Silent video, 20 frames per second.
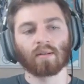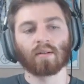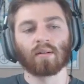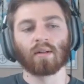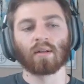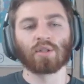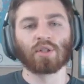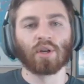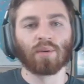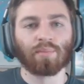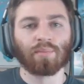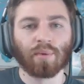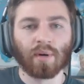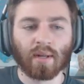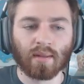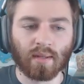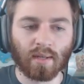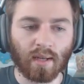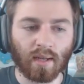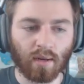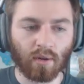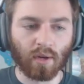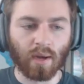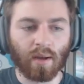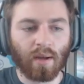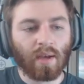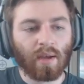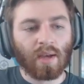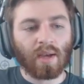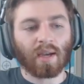Clutch up right at the end. Oh,
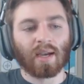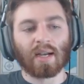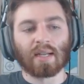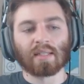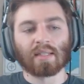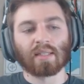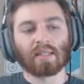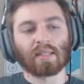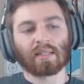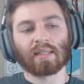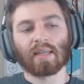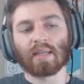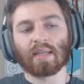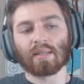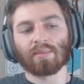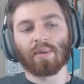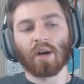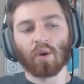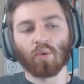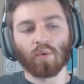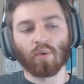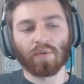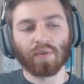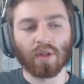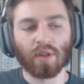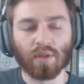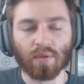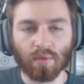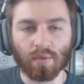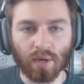yeah. Guys, this says Modern
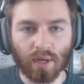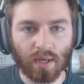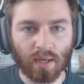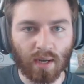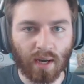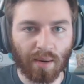Warfare three.